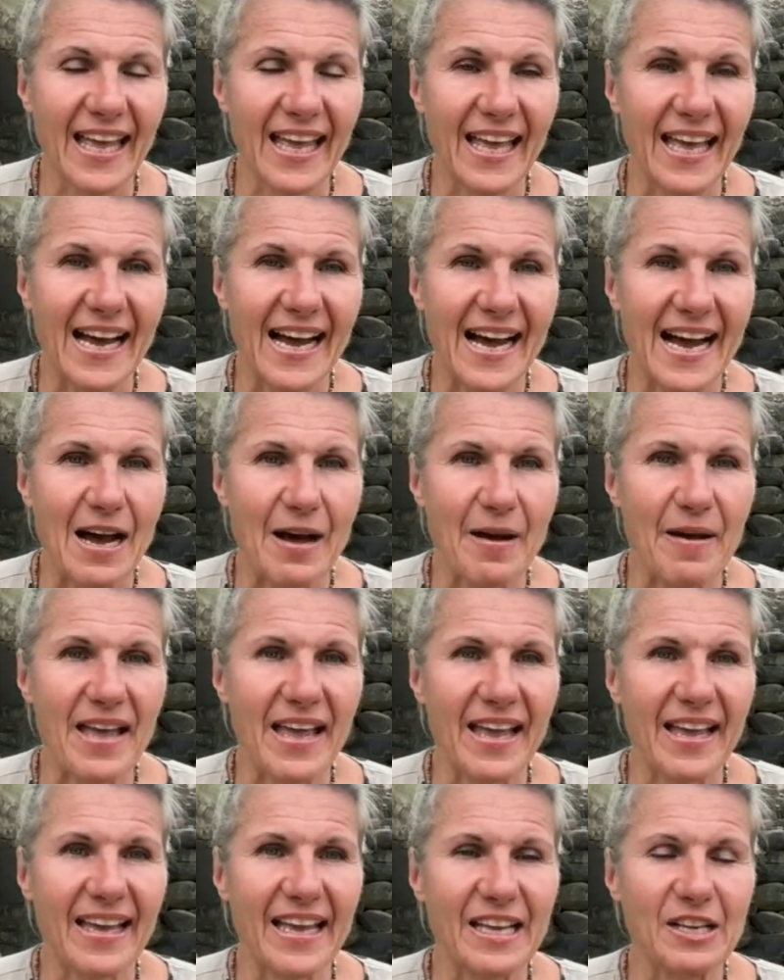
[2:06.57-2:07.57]
And
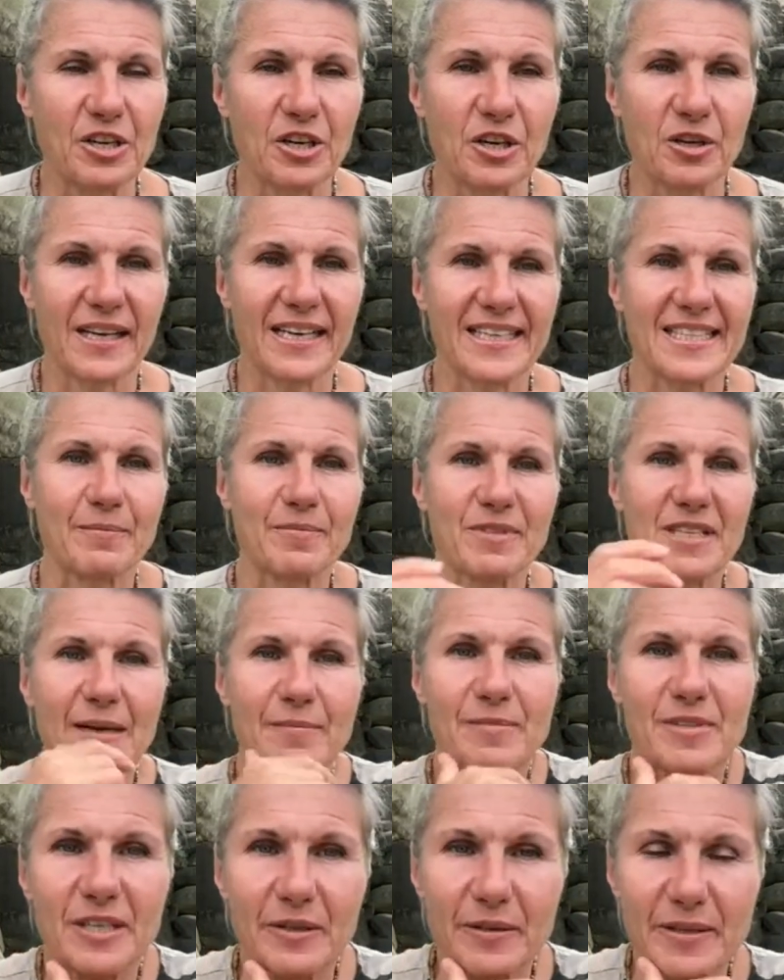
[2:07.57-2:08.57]
like
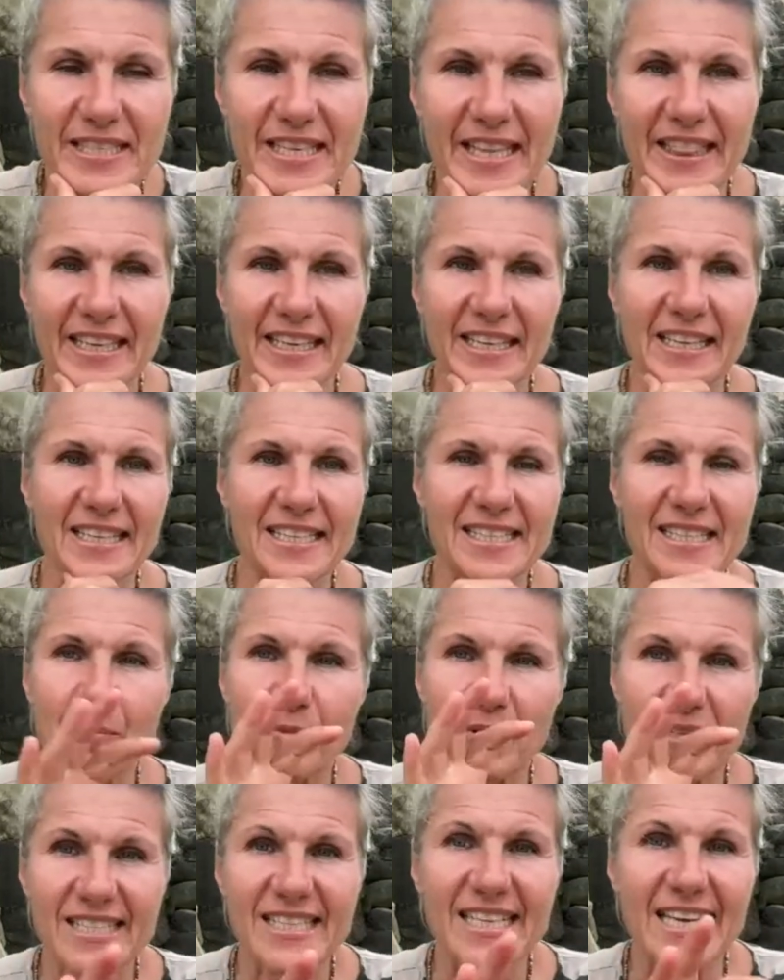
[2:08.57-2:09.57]
sometimes there is something that
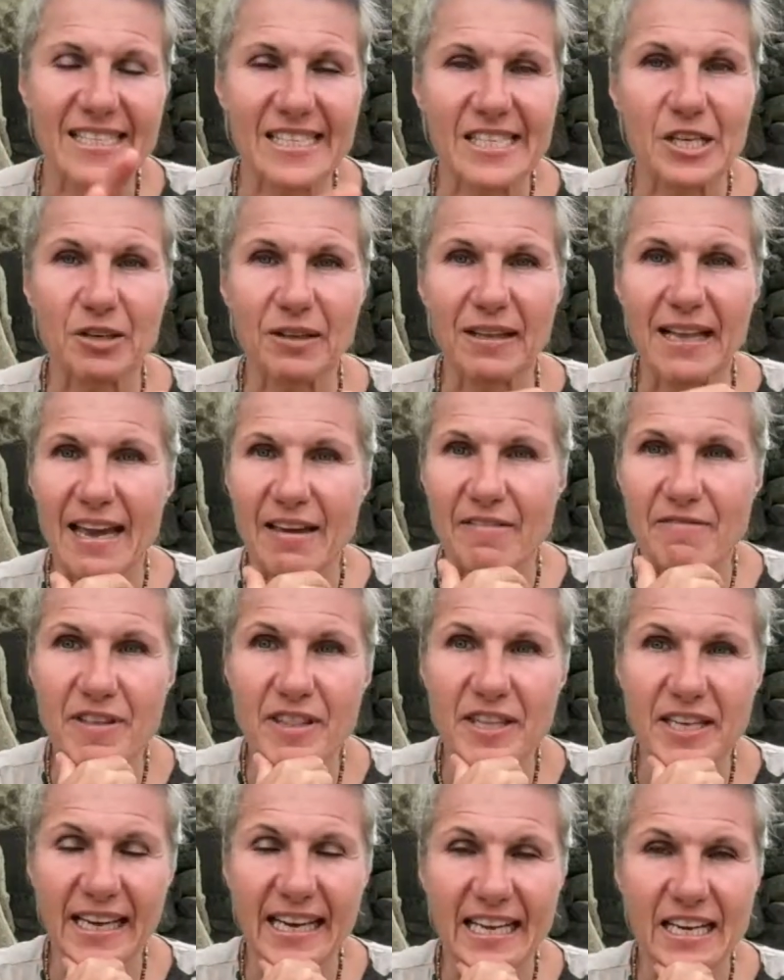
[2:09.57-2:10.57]
someone says in your life
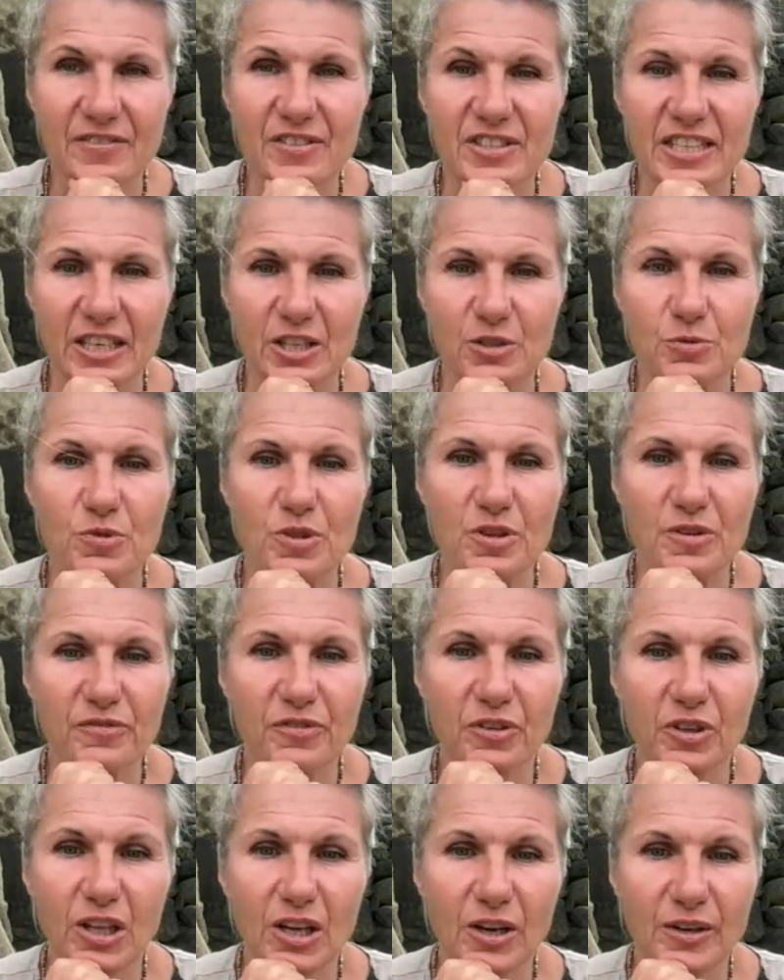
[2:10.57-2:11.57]
and it kind of sticks with you
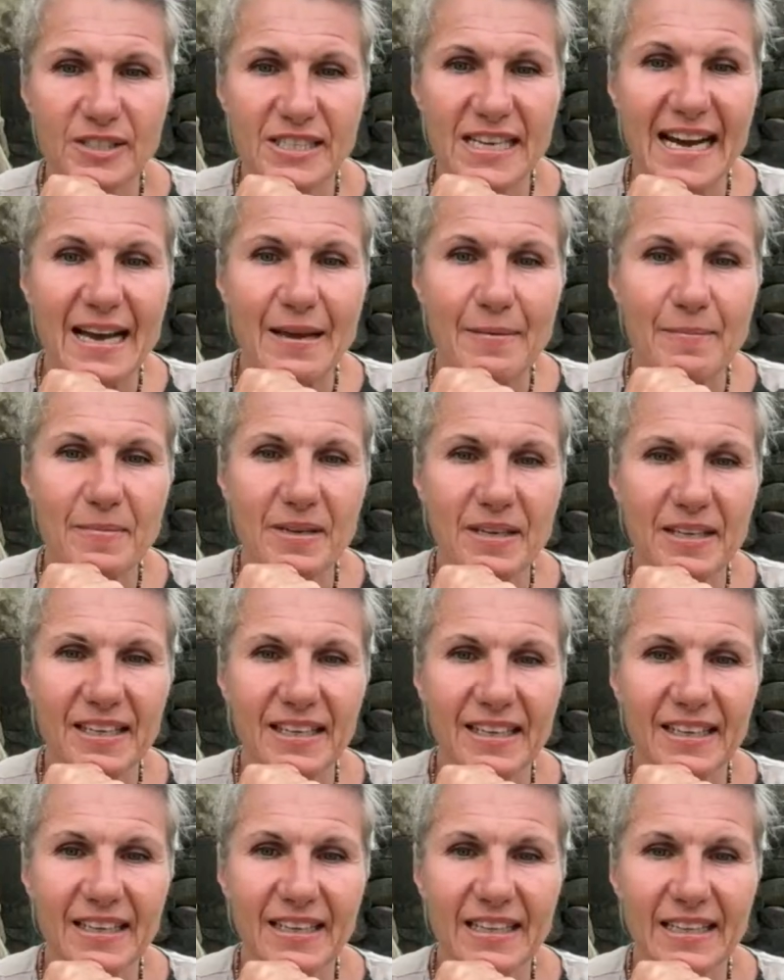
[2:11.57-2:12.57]
for a long time.
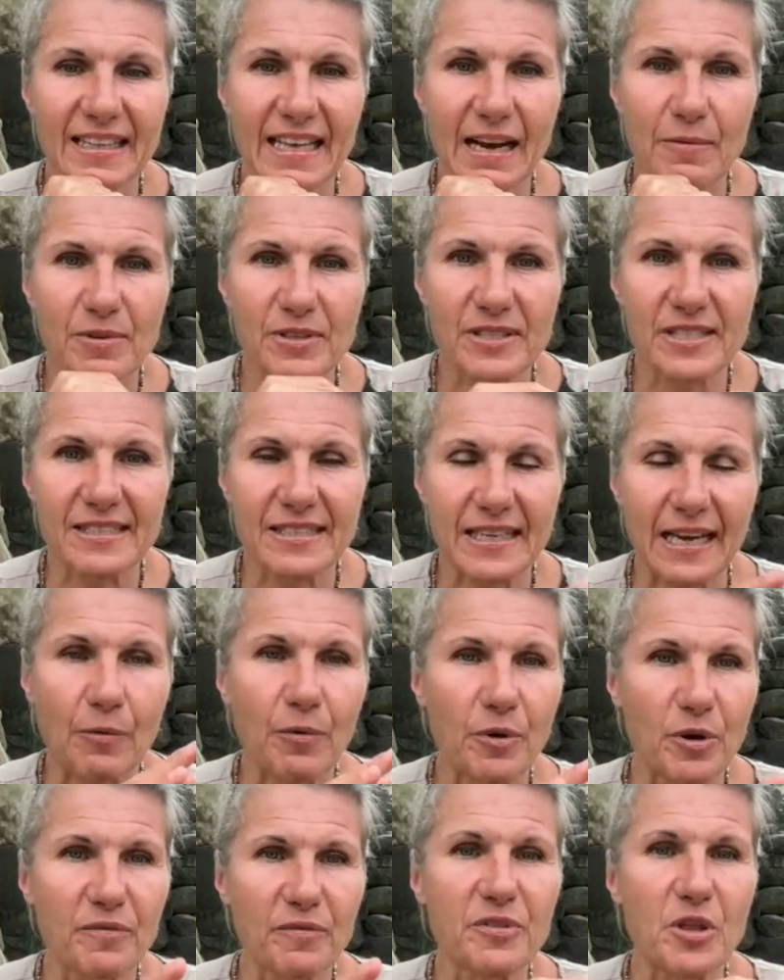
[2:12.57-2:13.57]
That was like
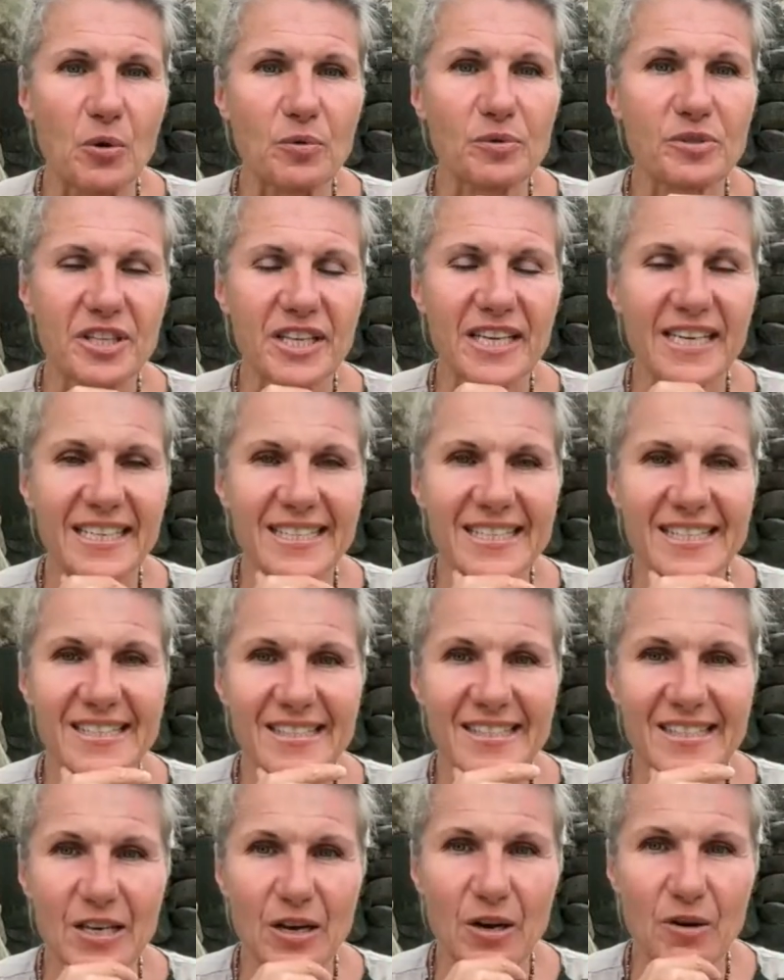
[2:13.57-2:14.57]
one of those things.
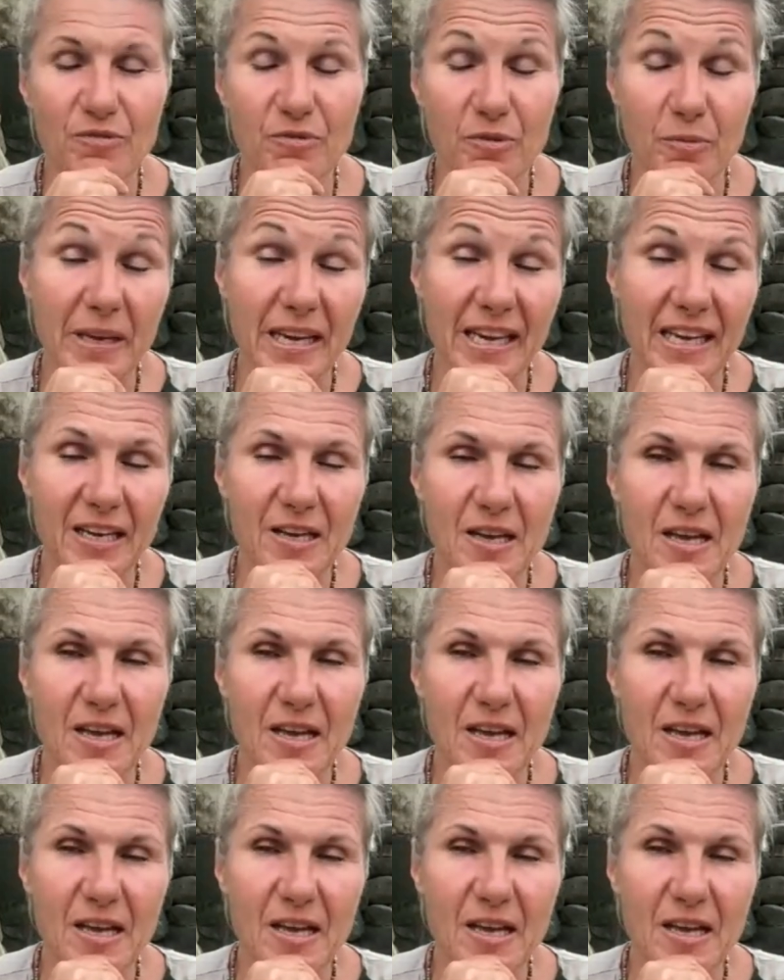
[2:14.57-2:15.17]
And so for me,